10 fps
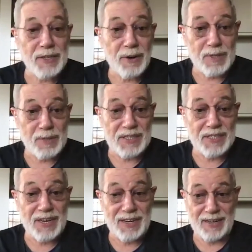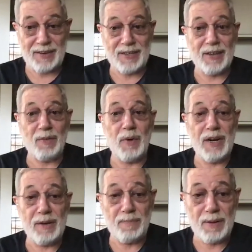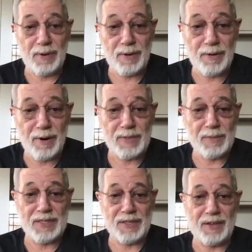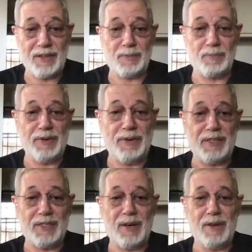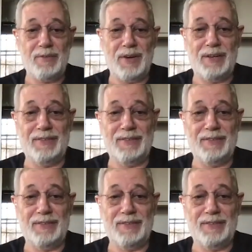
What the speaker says: you're optimistic. We need people who are optimistic at this point in time, don't we?